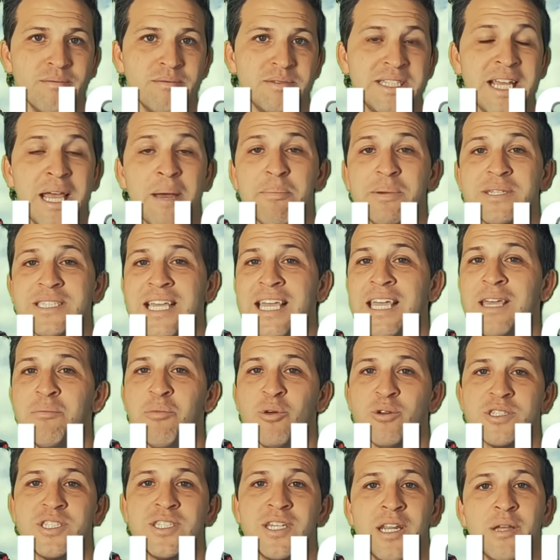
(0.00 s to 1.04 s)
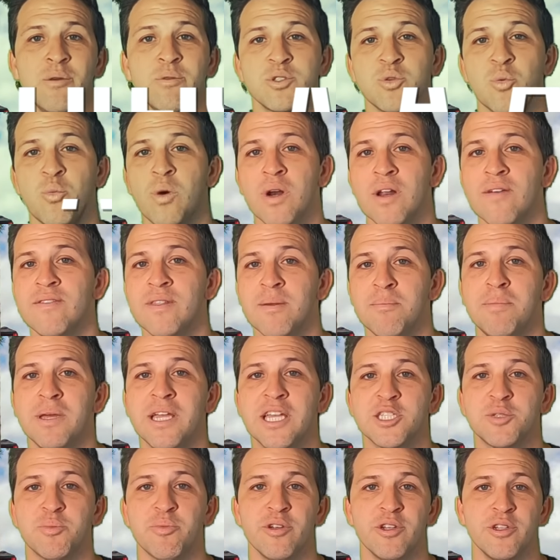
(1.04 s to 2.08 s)
Tampa's Ybor City was one of the
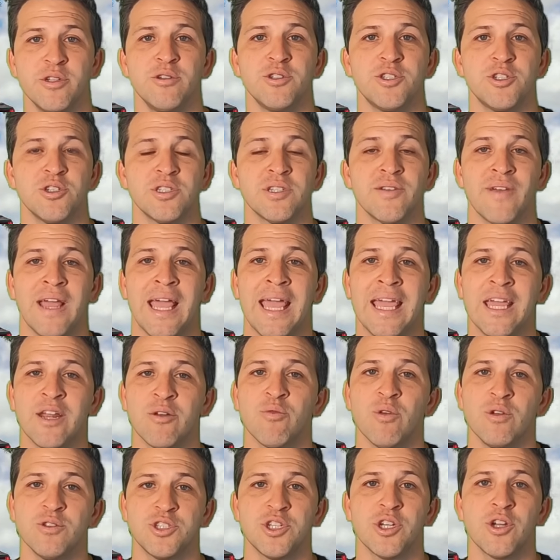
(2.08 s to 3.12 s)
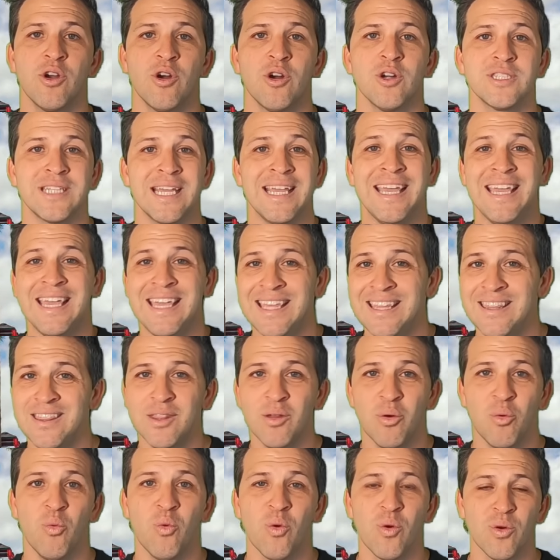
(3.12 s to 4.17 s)
biggest producers of hand-rolled cigars in
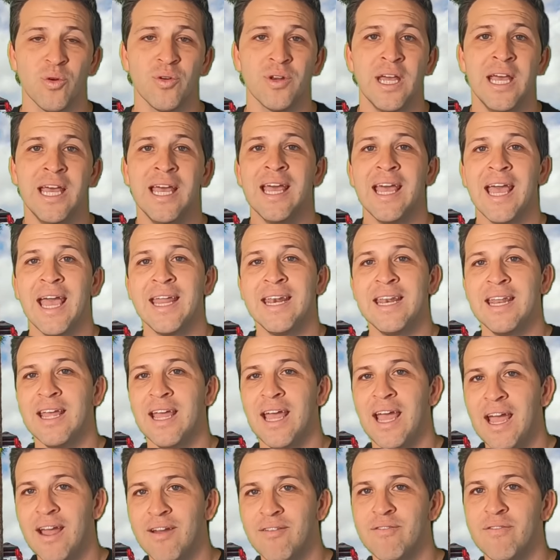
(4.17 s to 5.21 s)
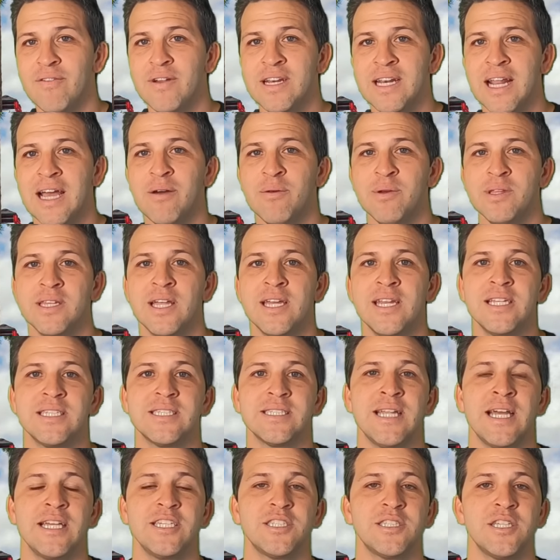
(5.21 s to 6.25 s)
the world and every now and then
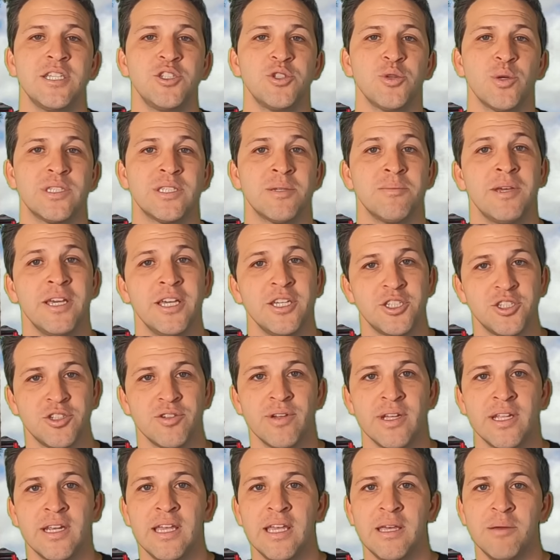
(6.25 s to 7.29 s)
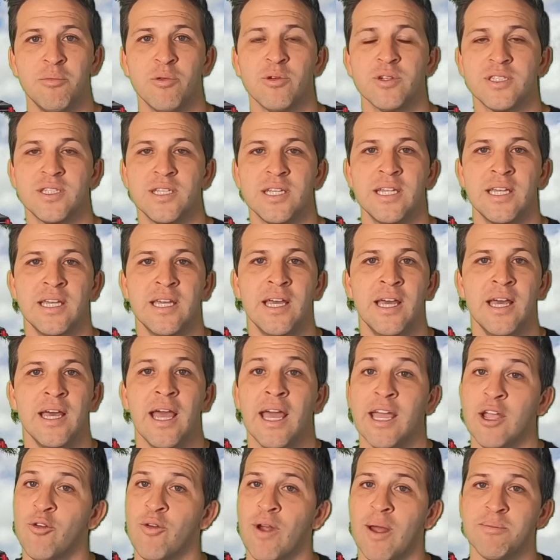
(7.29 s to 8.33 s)
it's nice to enjoy some history in Ybor City
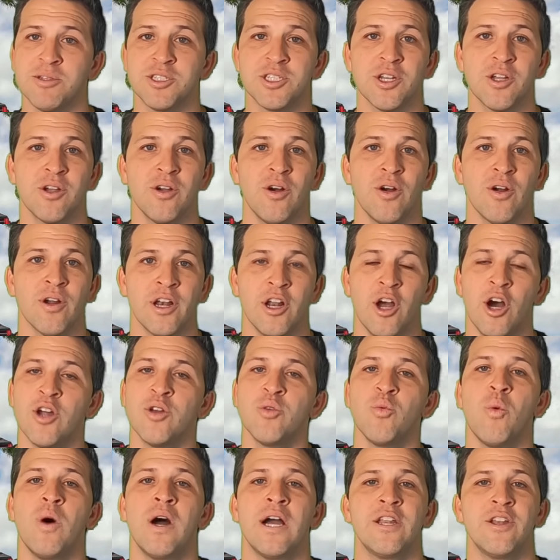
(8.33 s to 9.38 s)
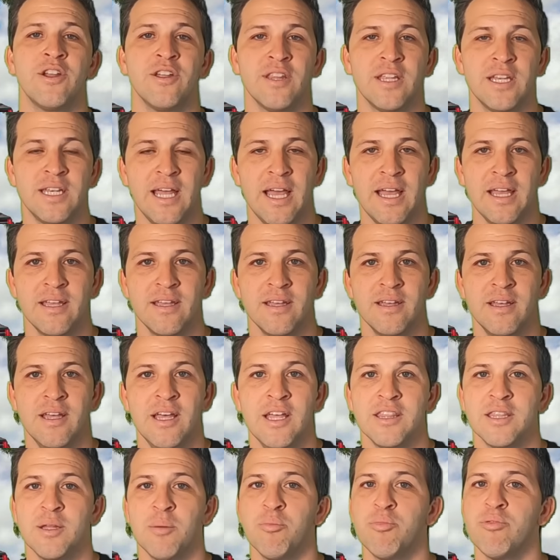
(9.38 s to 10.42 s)
and grab a cigar and unwind on the day.
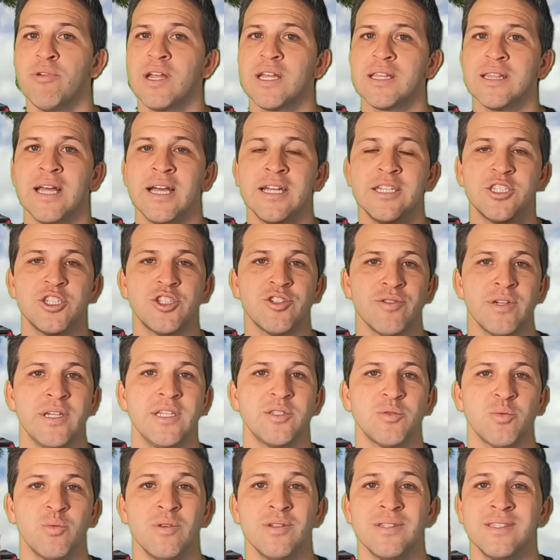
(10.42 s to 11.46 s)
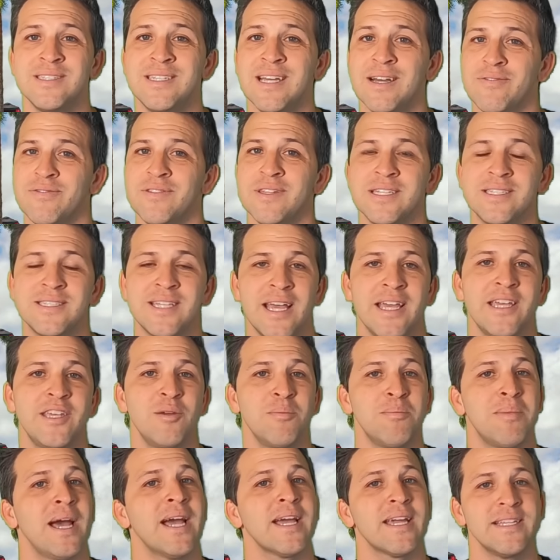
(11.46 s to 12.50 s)
The brick-lined streets will definitely take
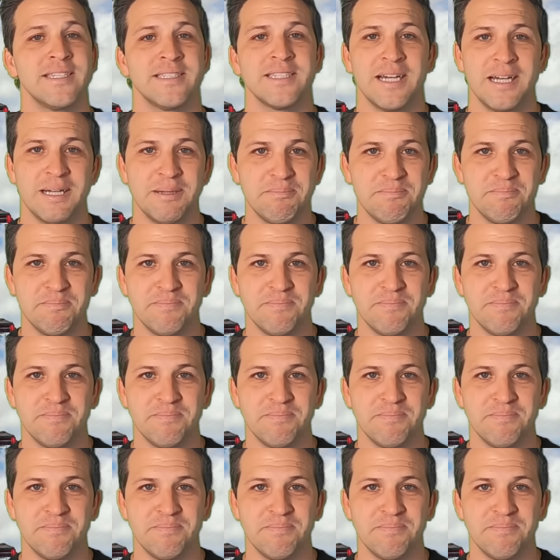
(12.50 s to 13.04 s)
you back in time.